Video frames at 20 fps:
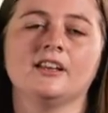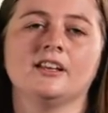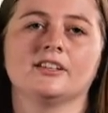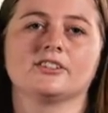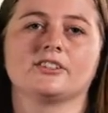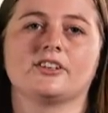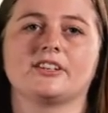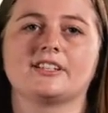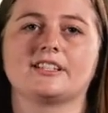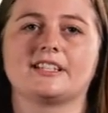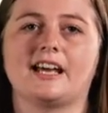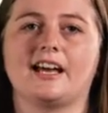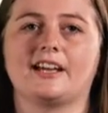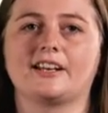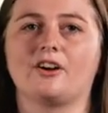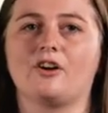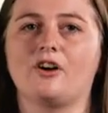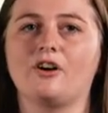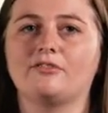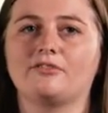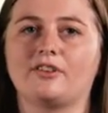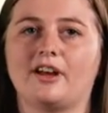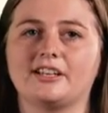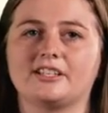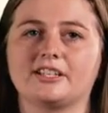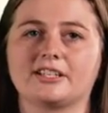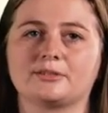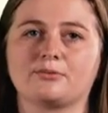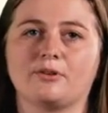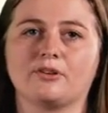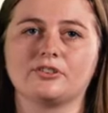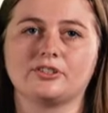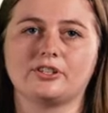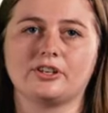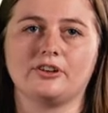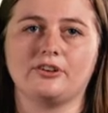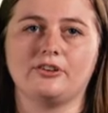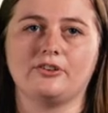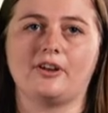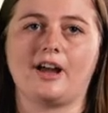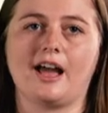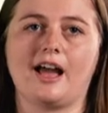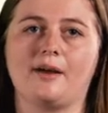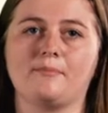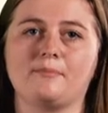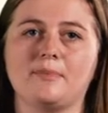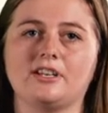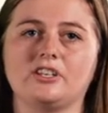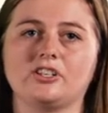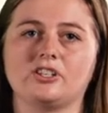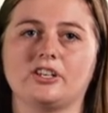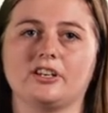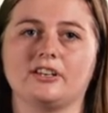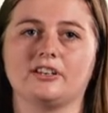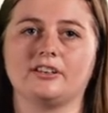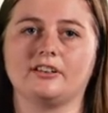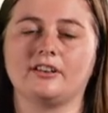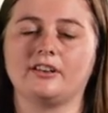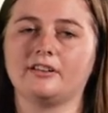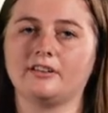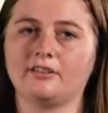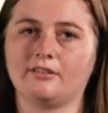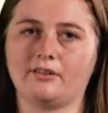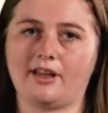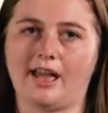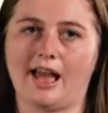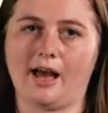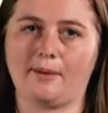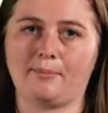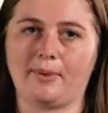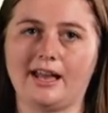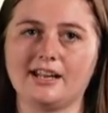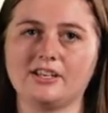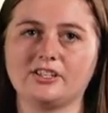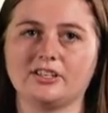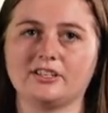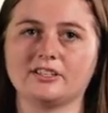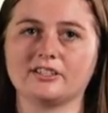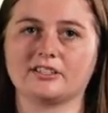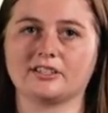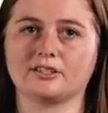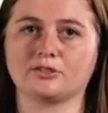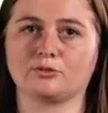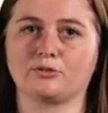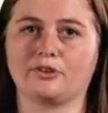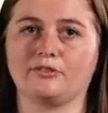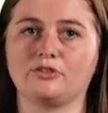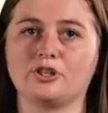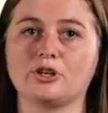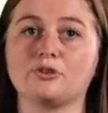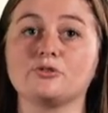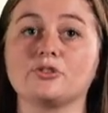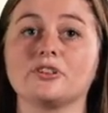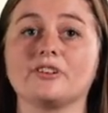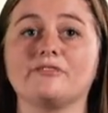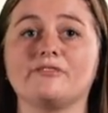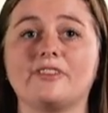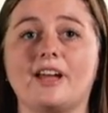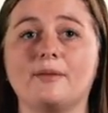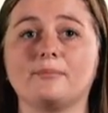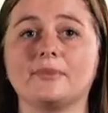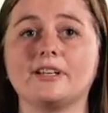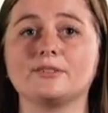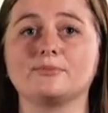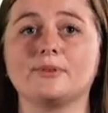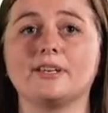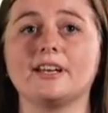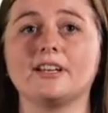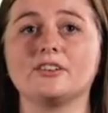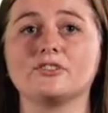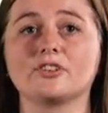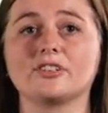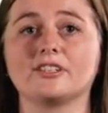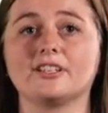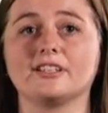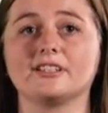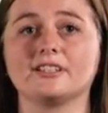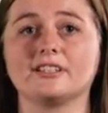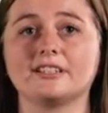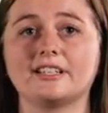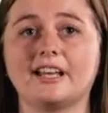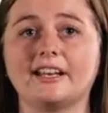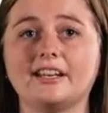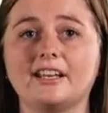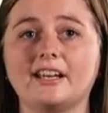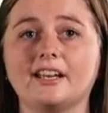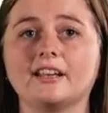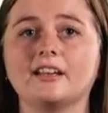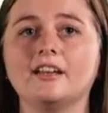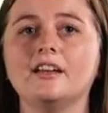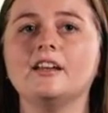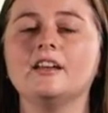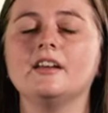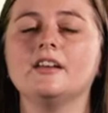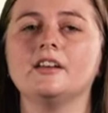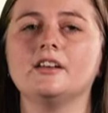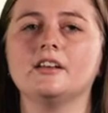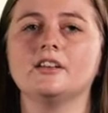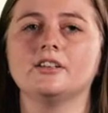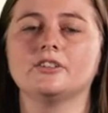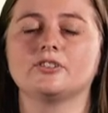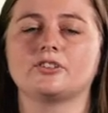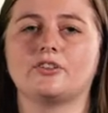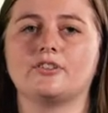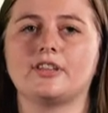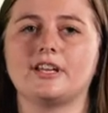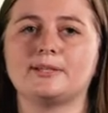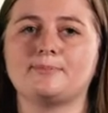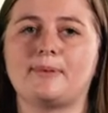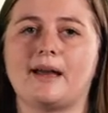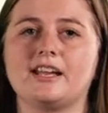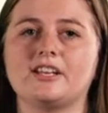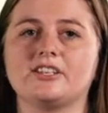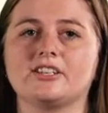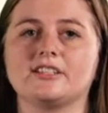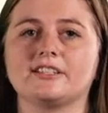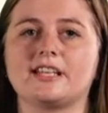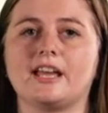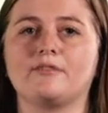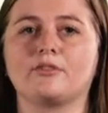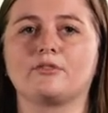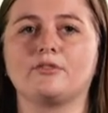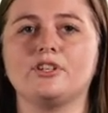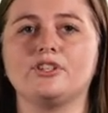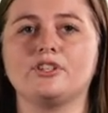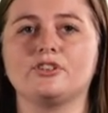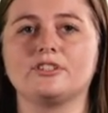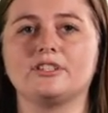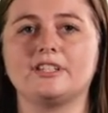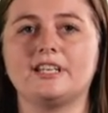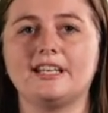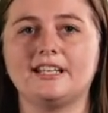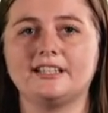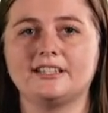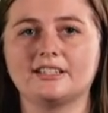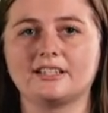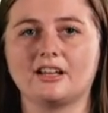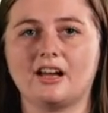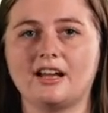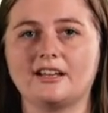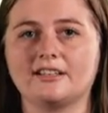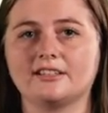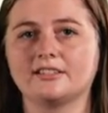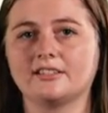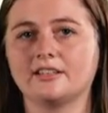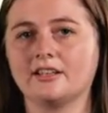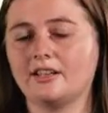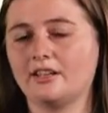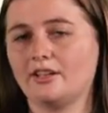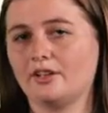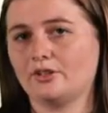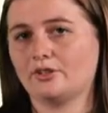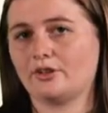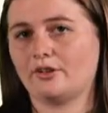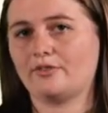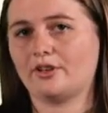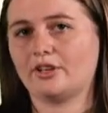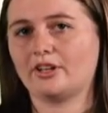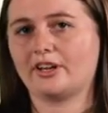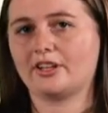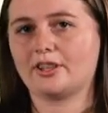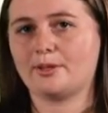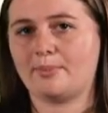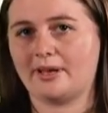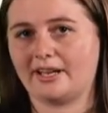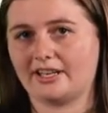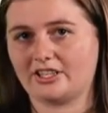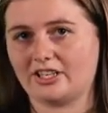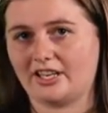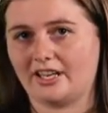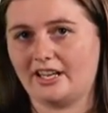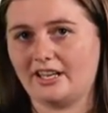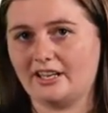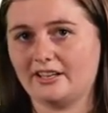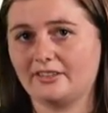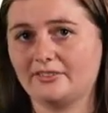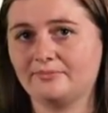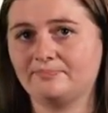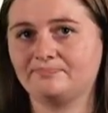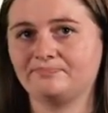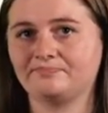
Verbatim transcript: So to start off, I just want to uh, mention our patients, the sort of children and families we are interested in studying. So these patients have a reduced head size. So if you look at the picture here,